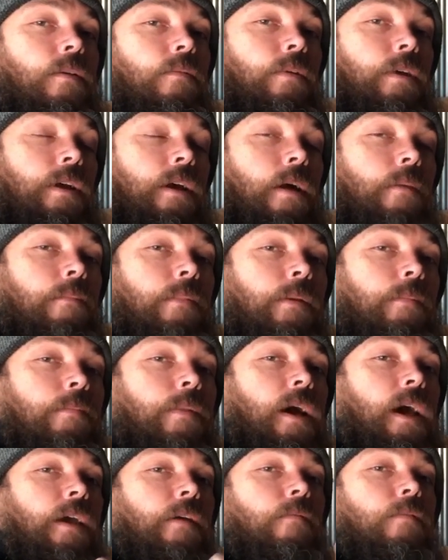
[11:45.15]
recumbent
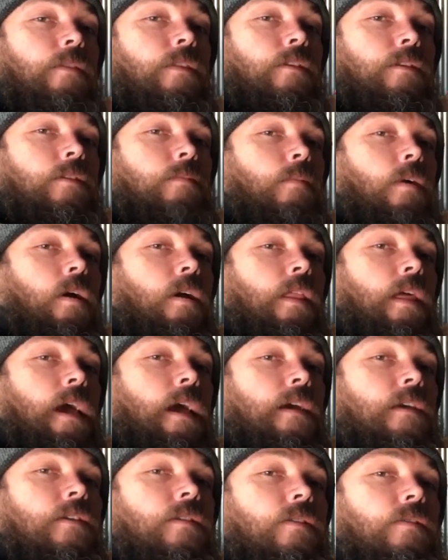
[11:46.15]
bike with the small
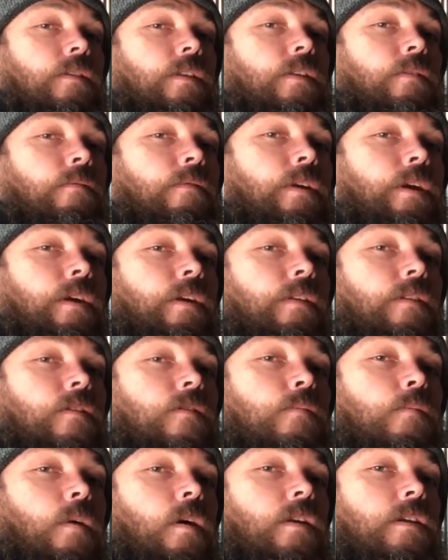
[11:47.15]
axle in the rear and the
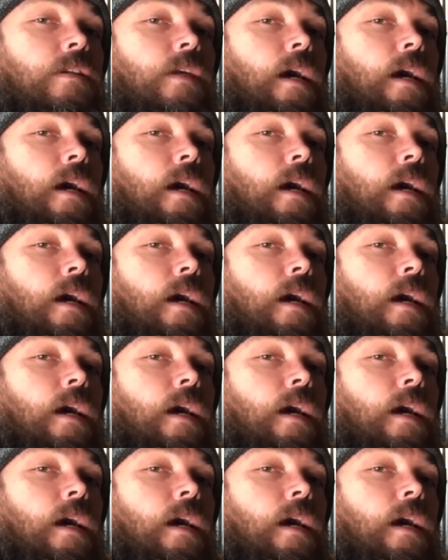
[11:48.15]
small